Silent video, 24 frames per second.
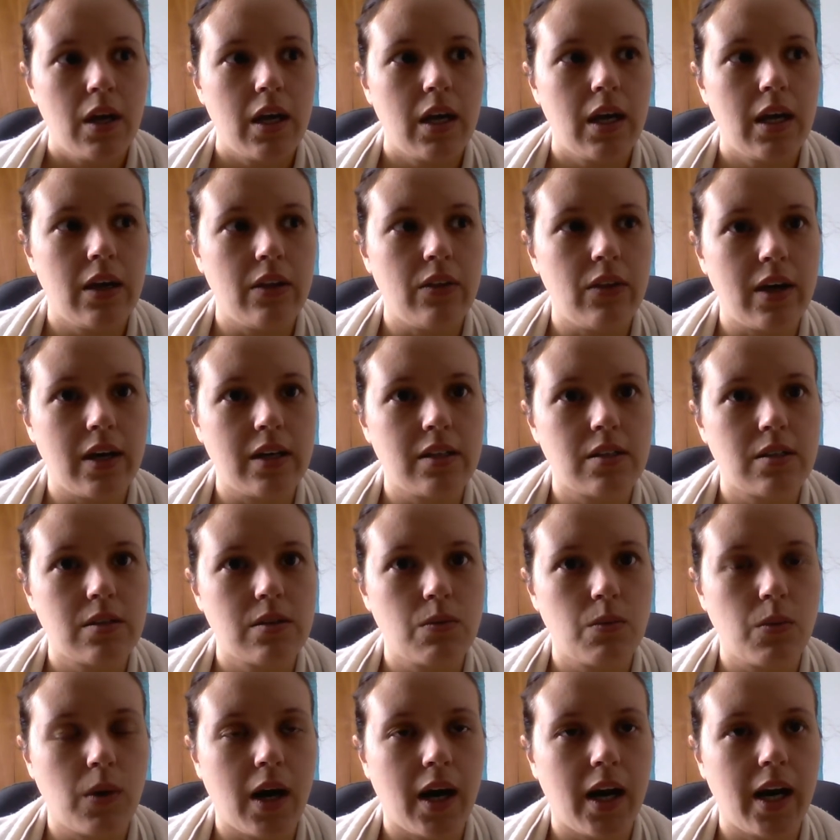And
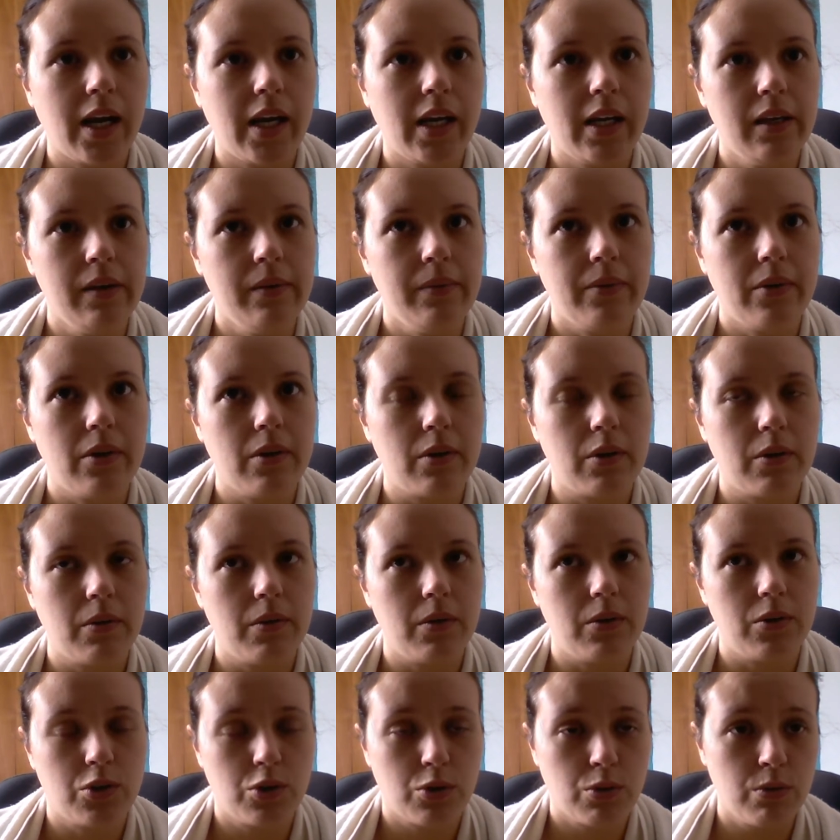that's why
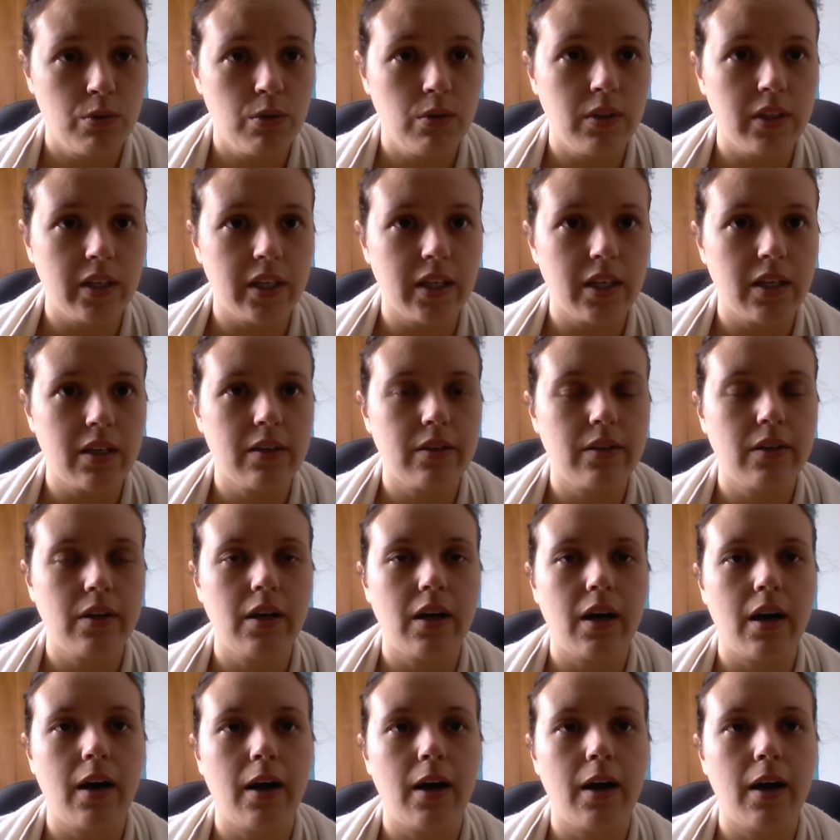truly